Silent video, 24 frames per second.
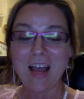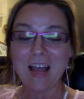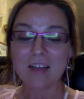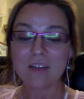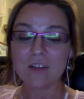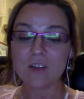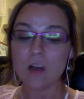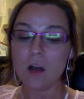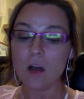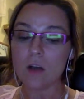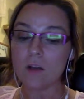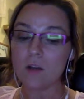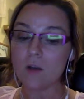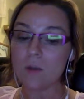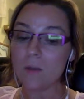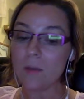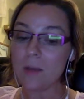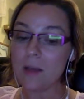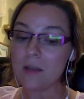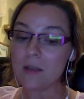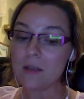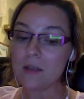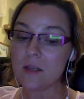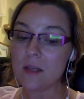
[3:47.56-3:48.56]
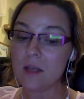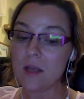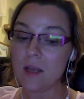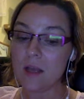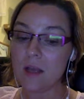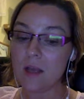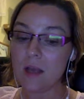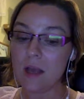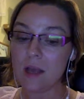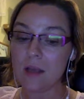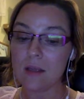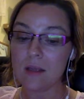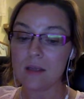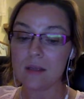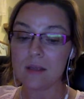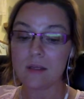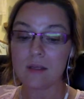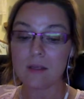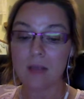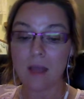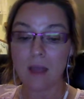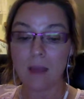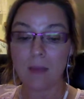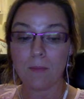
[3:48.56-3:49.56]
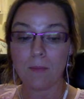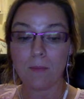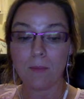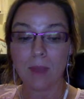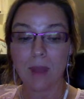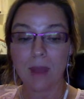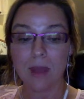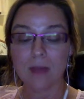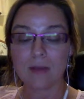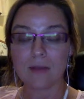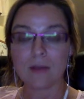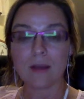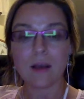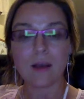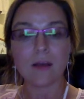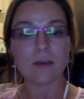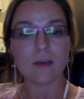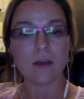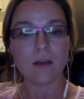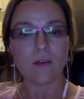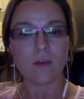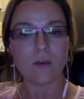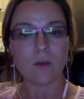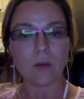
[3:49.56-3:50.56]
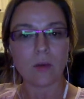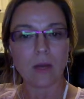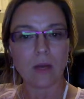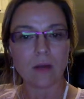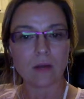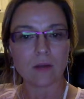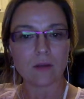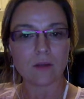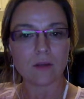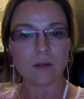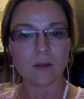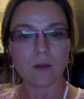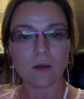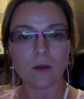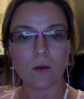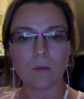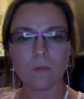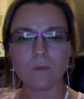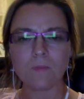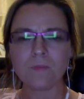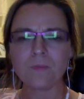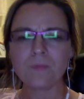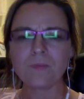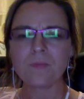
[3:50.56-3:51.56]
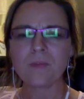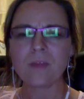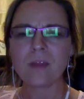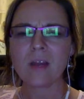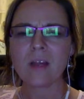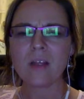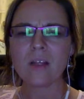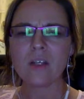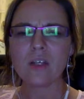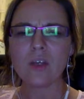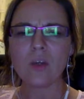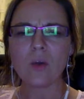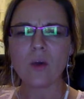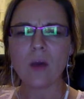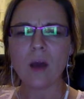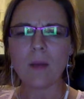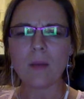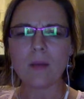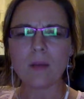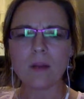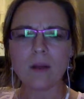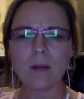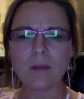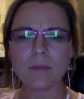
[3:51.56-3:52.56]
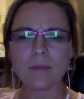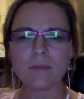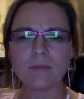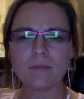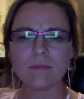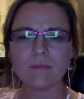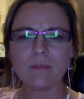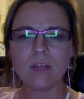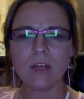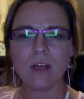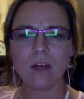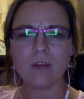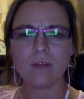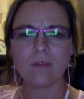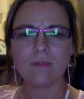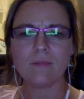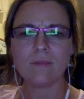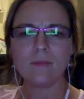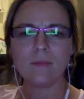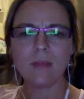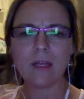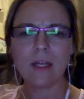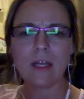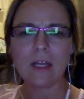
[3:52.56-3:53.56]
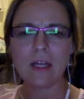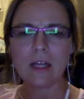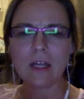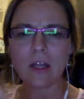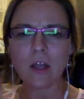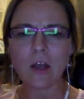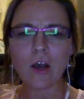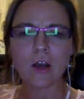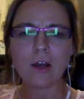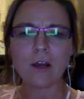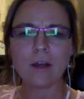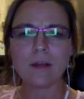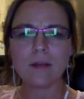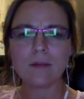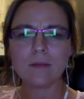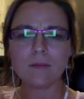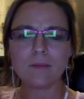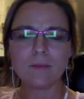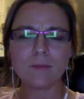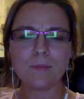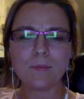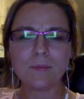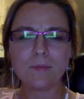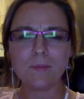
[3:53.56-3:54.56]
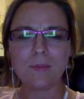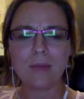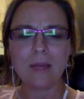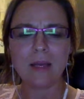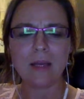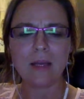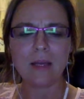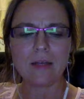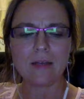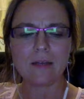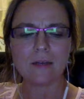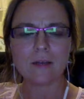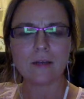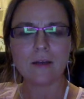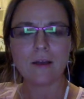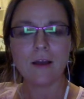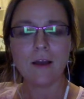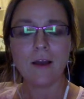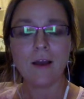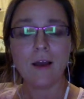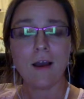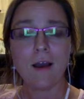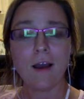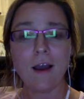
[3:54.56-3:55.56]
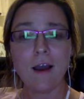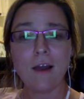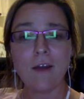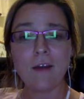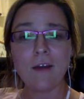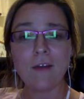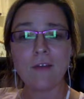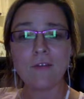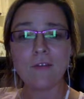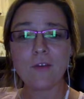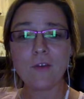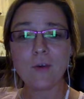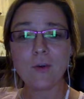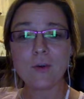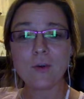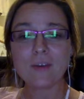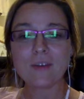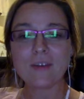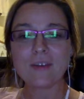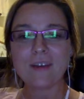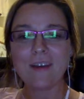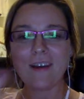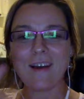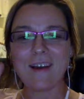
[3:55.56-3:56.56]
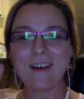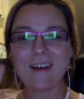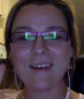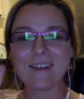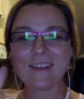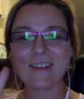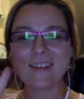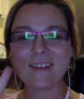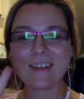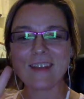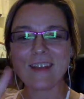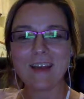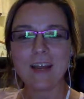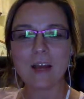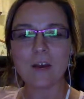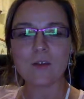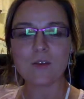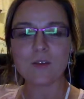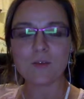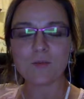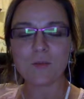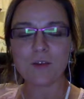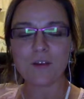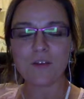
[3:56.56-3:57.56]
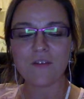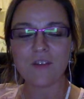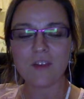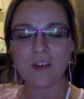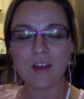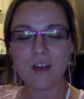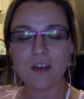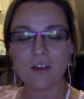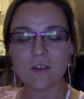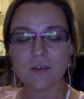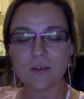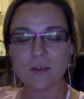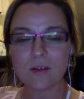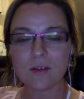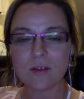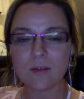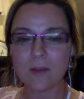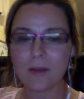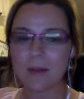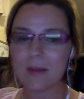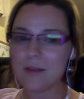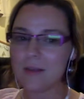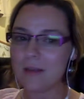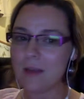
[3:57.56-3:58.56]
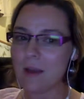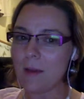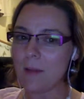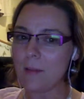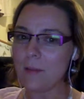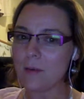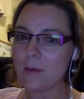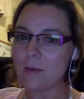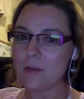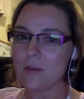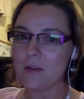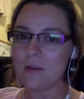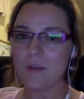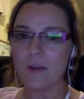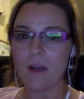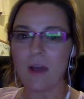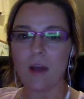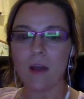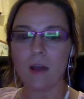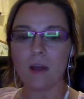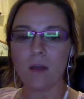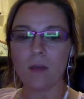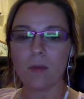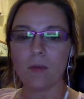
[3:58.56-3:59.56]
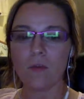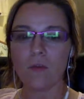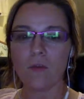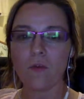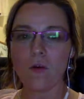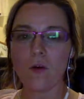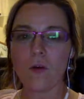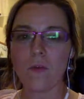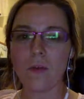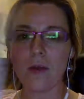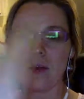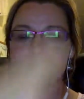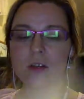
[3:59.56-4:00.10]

It's also best to eat at the same pace as everyone else. So don't gobble up, eat along and be at ease. All right, folks, I'll send out some more videos with some examples of how you can perform